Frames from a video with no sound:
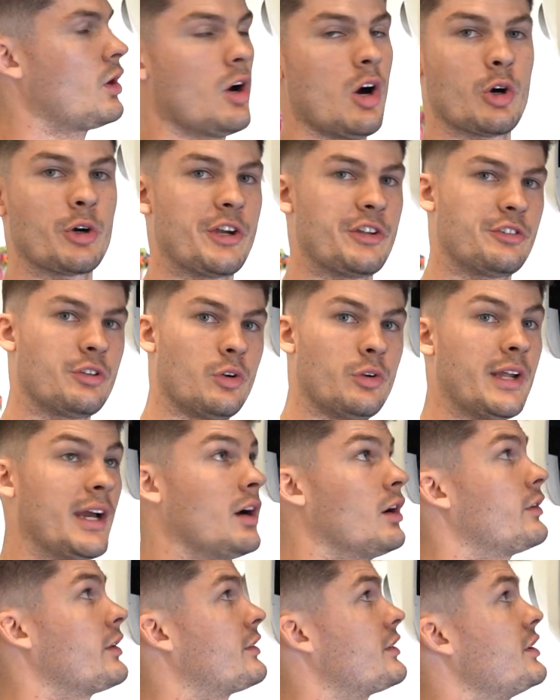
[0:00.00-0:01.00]
Okay, so
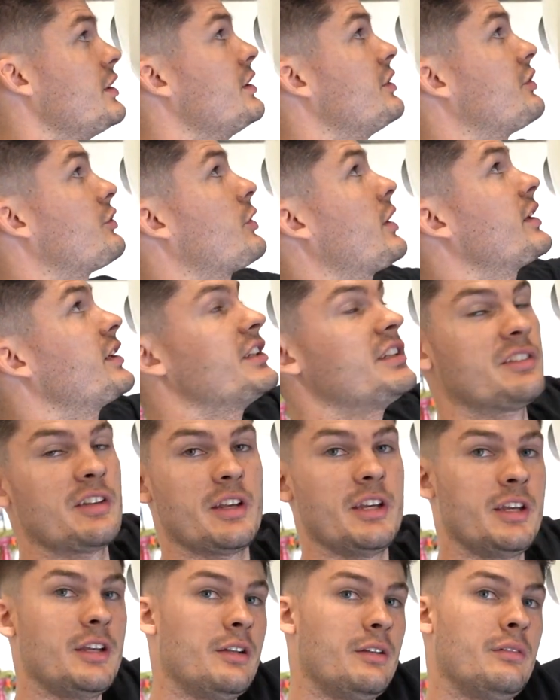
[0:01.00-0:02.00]
now that the strut is
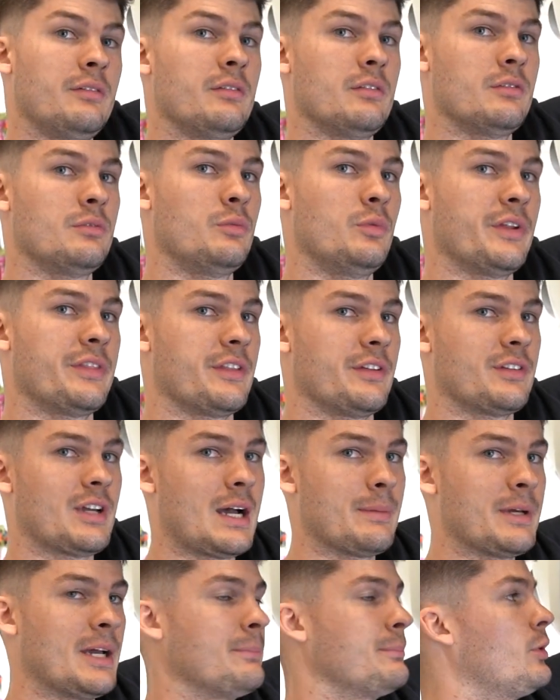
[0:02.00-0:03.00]
in with the
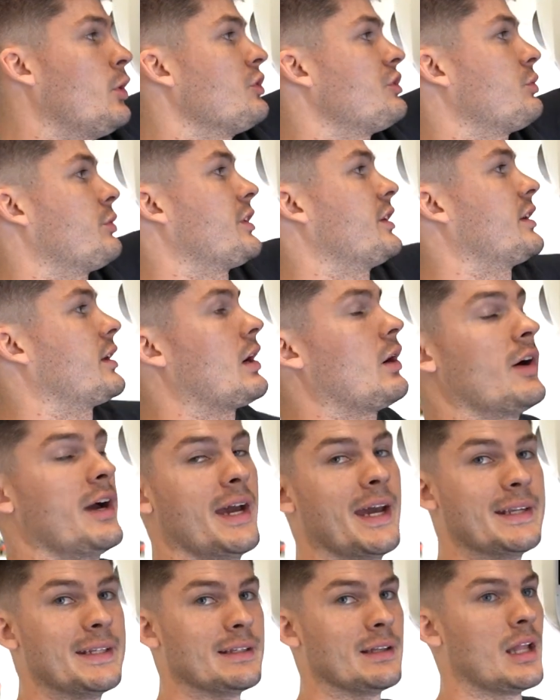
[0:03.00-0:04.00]
top hat bolts, we're gonna go
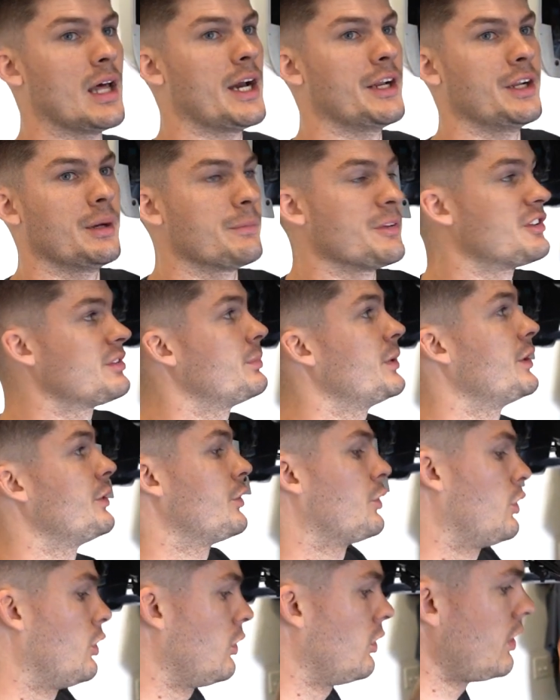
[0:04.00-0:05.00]
ahead and line up the
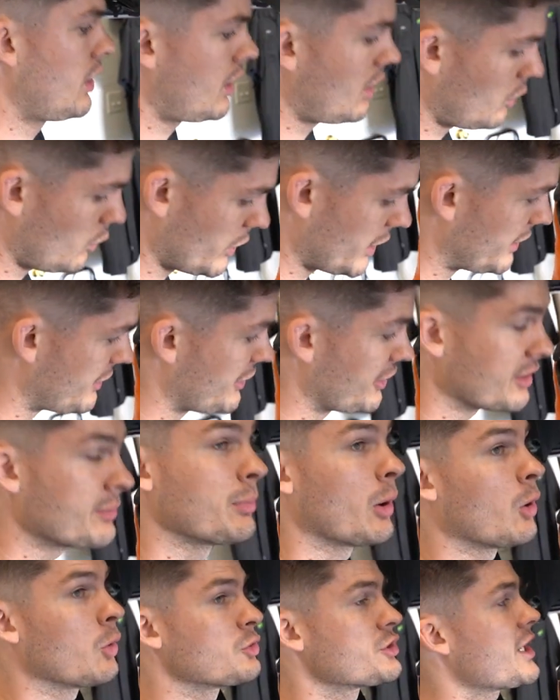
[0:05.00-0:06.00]
spindle with this
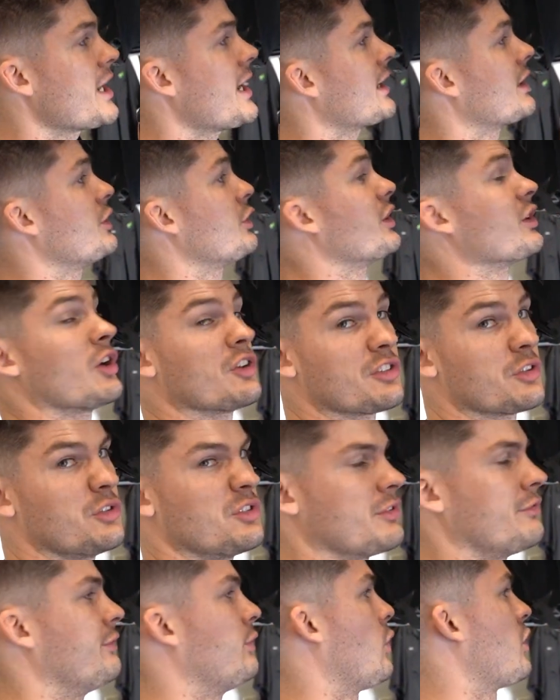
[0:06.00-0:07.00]
pole jack. You can also
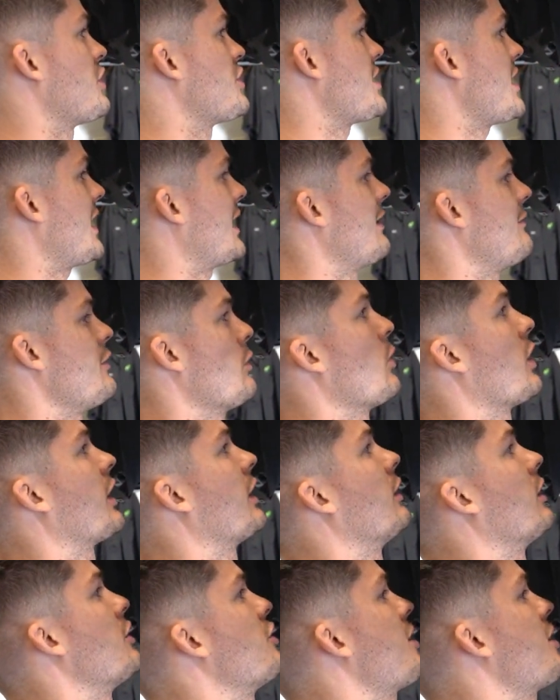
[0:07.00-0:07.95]
use a floor jack if you're working on